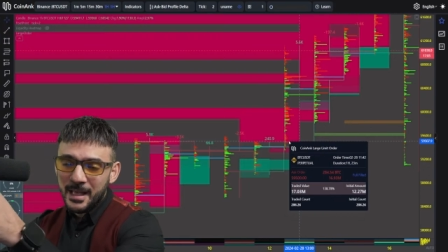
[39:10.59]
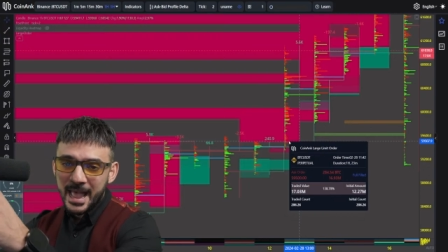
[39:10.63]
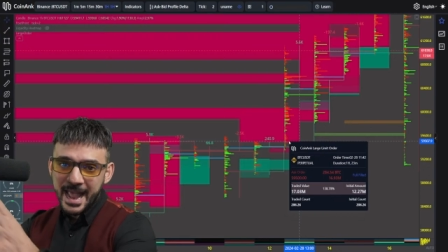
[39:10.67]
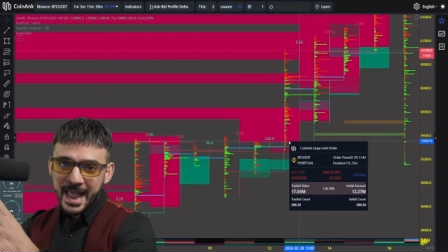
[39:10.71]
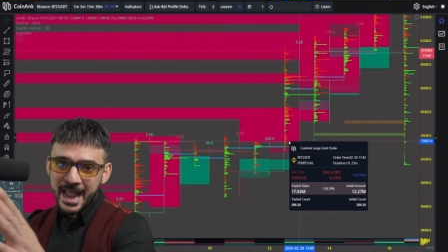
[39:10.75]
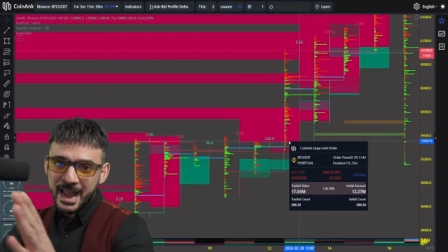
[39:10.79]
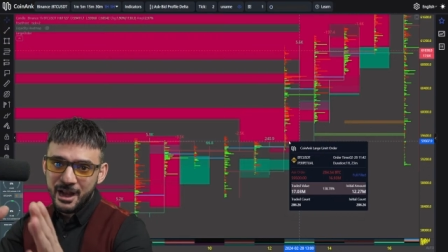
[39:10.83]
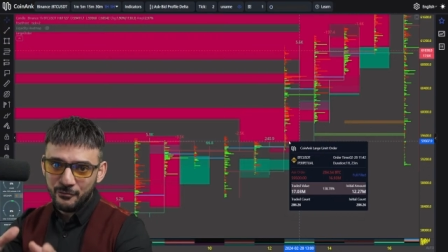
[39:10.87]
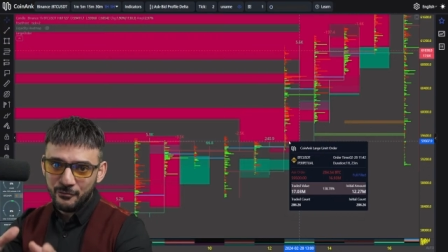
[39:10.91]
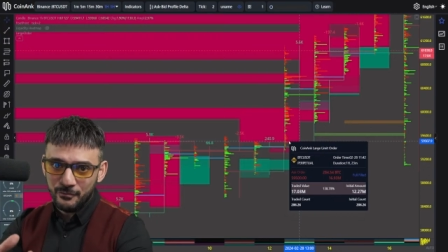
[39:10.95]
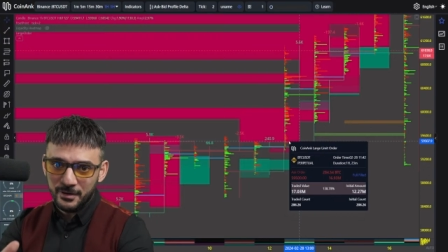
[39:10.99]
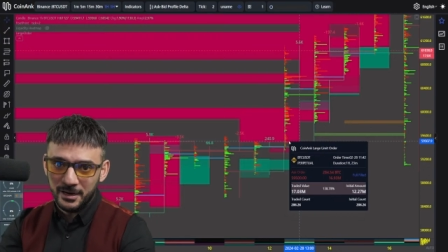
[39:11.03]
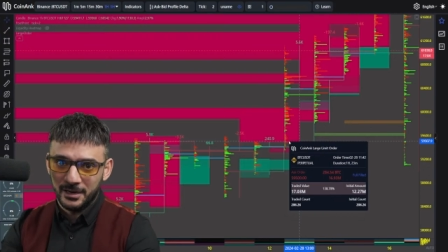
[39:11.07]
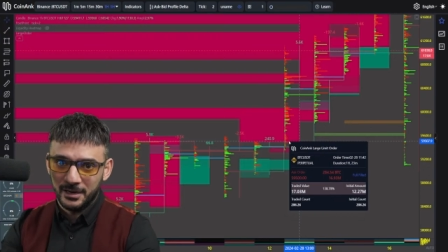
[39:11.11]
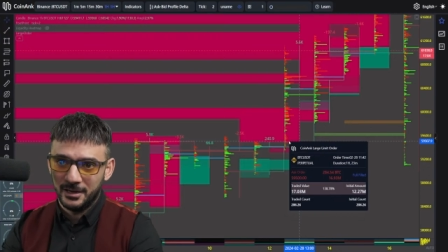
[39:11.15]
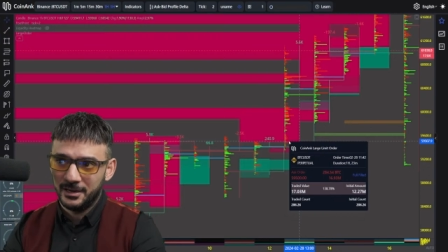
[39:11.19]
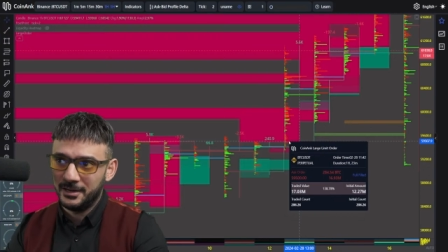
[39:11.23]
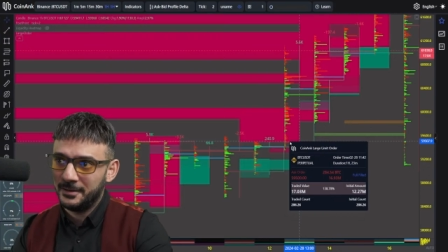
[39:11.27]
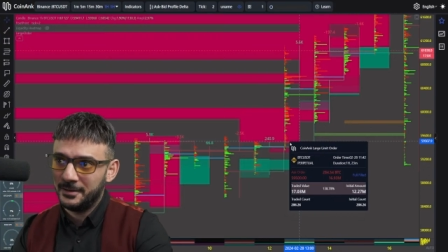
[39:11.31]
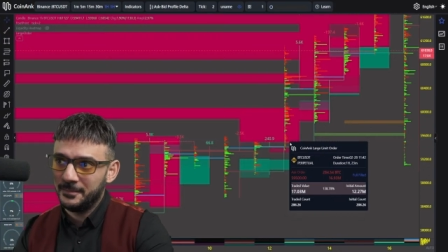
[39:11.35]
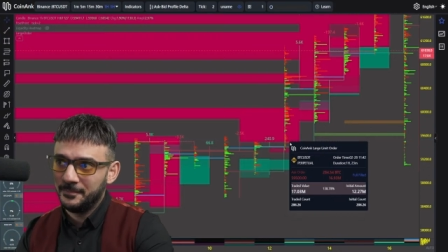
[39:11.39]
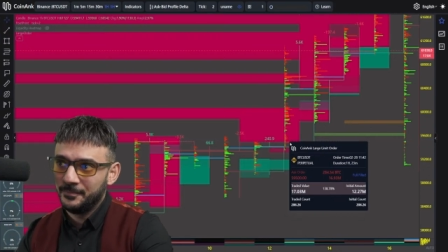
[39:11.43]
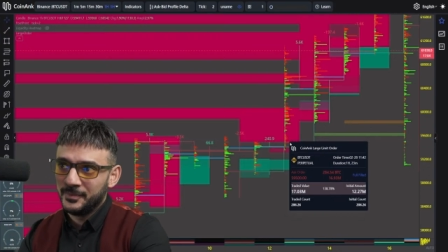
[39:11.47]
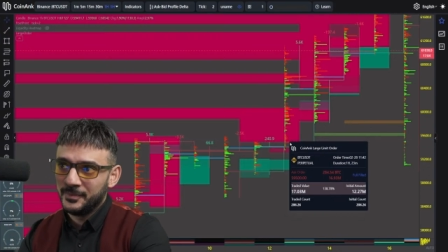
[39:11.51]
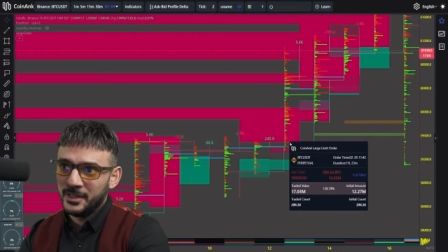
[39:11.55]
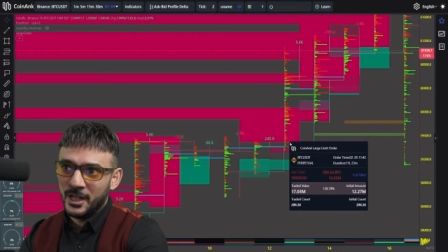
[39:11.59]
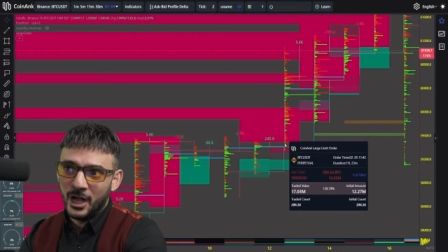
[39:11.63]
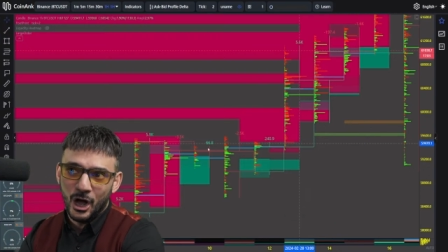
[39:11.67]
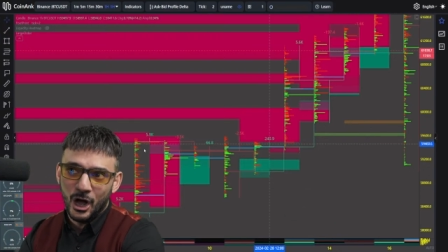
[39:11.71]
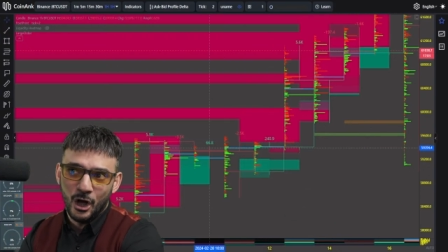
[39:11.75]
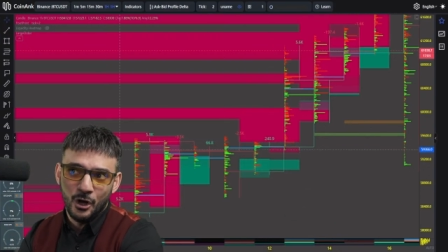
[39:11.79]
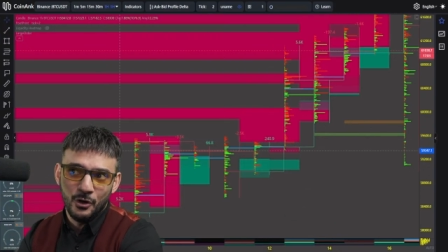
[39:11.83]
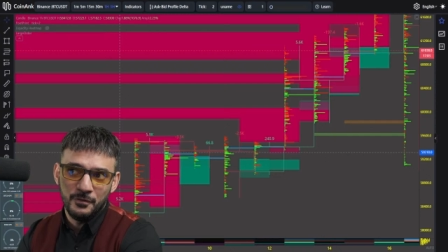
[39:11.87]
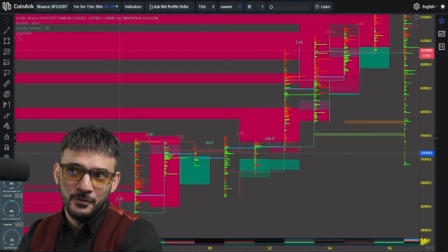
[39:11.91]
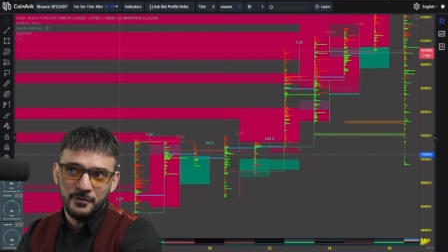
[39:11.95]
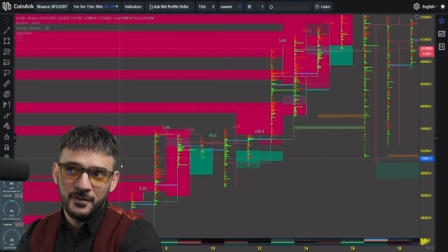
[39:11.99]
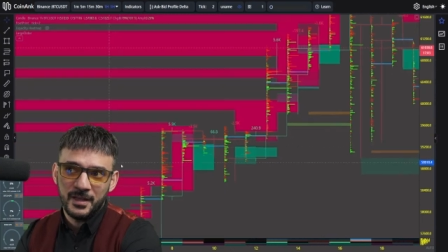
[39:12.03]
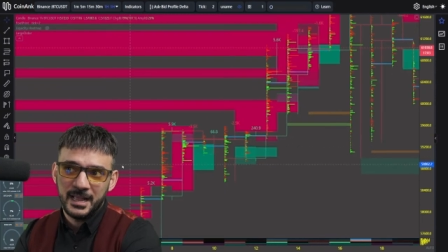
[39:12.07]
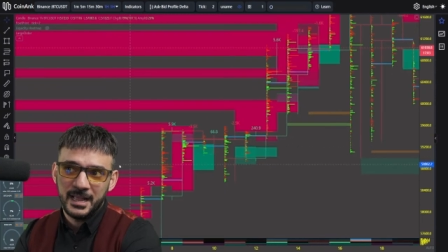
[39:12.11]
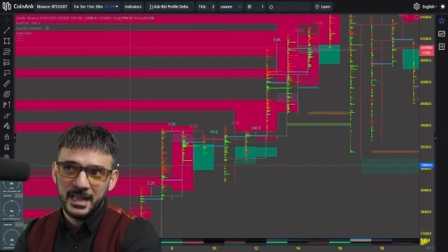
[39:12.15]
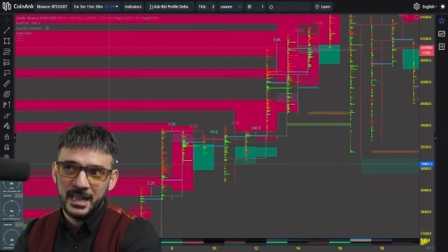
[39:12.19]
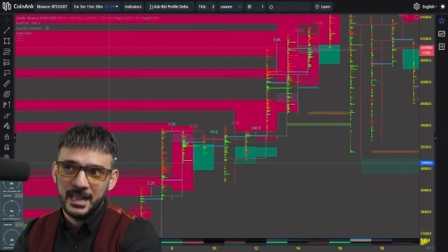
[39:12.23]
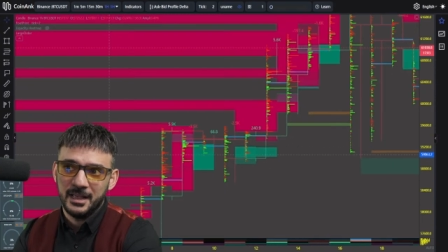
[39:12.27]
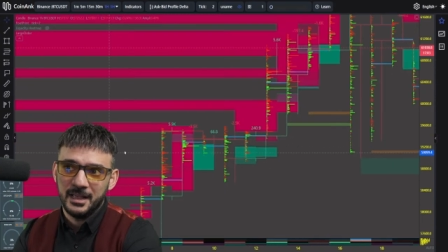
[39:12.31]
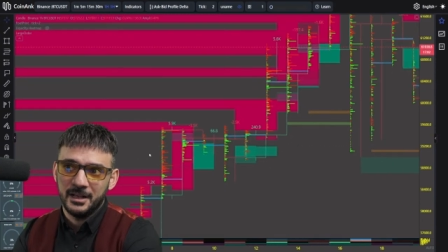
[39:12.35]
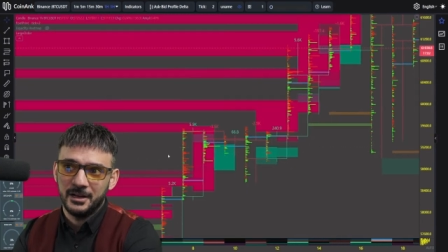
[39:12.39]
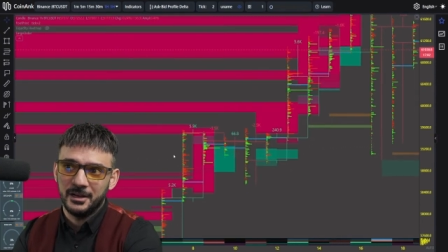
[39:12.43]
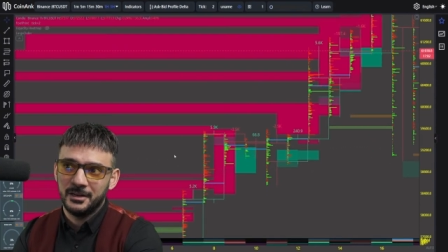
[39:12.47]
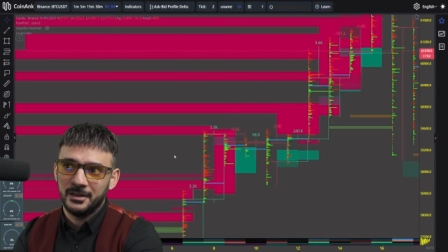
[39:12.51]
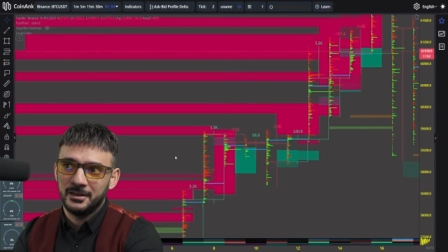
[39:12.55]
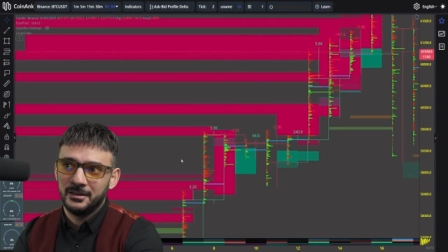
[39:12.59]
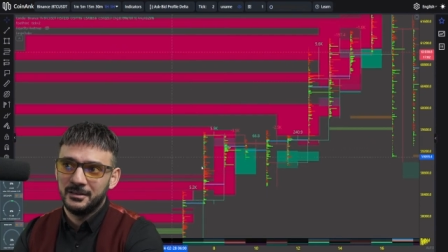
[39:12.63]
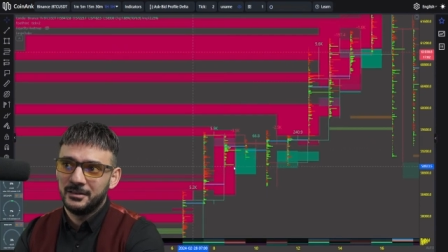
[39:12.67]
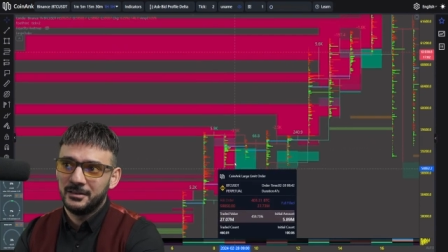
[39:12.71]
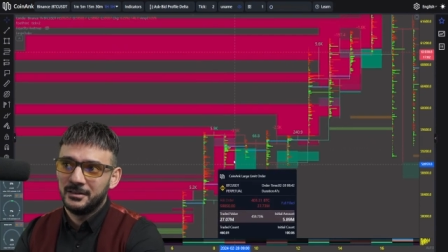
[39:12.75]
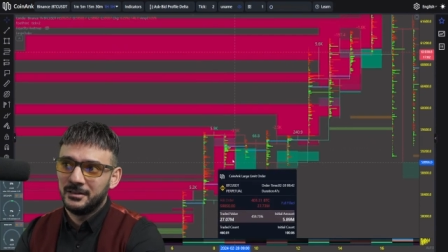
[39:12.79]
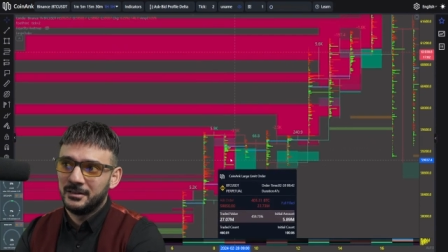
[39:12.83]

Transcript: area over here